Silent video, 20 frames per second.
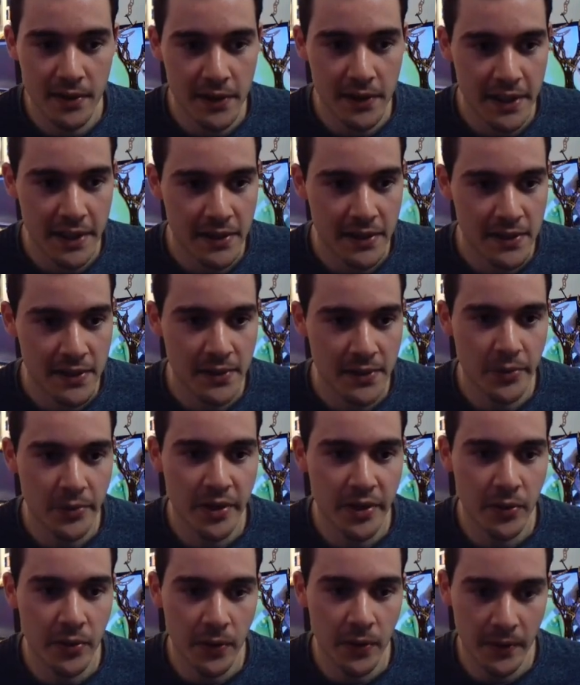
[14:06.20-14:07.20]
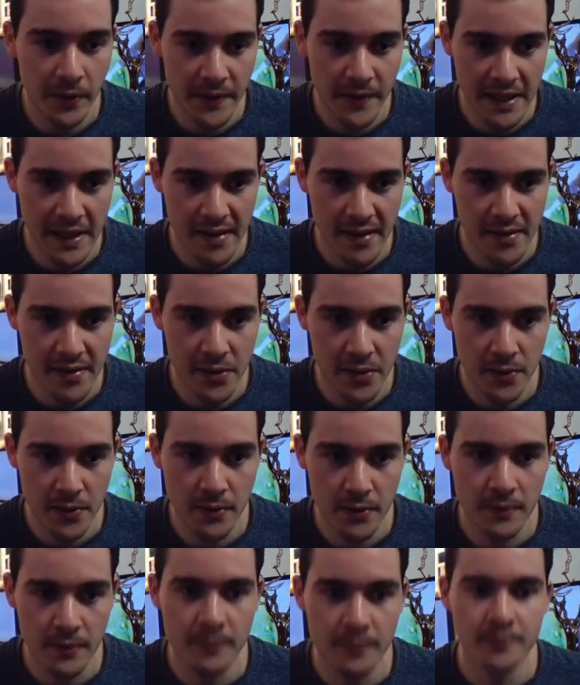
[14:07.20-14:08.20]
look into what all of these
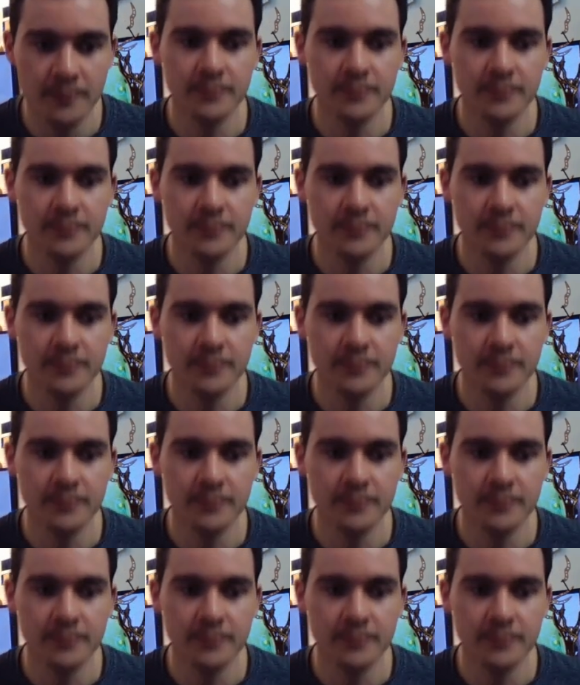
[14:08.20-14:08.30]
do.